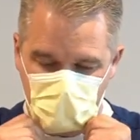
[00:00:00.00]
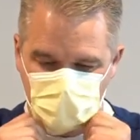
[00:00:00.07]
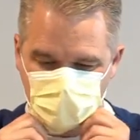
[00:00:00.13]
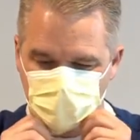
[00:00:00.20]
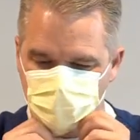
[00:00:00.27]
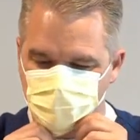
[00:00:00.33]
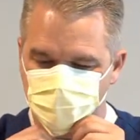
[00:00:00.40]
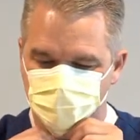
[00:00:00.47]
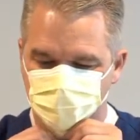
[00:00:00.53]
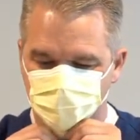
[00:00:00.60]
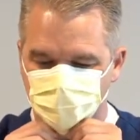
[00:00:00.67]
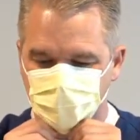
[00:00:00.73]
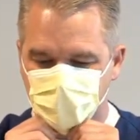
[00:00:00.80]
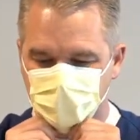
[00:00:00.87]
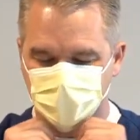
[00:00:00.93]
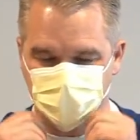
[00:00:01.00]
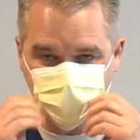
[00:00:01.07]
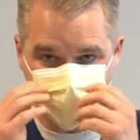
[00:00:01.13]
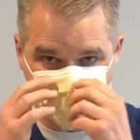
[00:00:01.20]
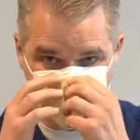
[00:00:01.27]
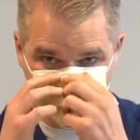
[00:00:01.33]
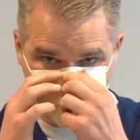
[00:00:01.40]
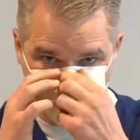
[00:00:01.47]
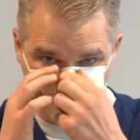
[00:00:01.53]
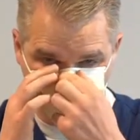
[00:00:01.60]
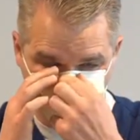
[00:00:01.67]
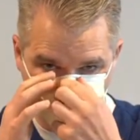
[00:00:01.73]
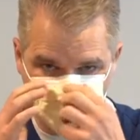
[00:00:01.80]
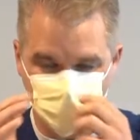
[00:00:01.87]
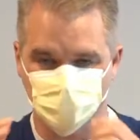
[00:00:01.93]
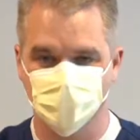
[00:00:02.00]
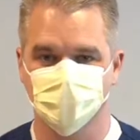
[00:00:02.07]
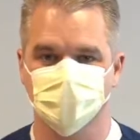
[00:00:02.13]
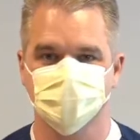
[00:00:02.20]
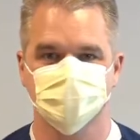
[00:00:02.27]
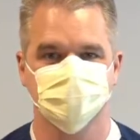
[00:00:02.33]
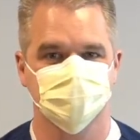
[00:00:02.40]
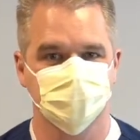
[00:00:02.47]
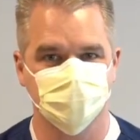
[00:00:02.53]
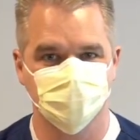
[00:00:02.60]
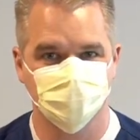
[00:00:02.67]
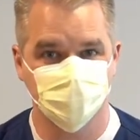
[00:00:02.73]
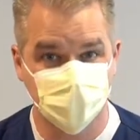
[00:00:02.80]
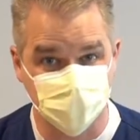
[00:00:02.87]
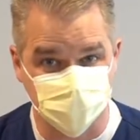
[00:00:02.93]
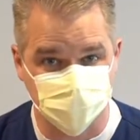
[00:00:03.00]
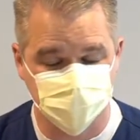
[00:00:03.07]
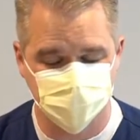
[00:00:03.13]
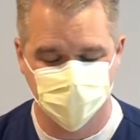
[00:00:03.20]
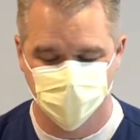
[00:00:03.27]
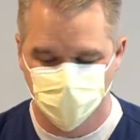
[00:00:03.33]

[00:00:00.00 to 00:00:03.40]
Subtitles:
It should be like this if you are wearing this type of mask.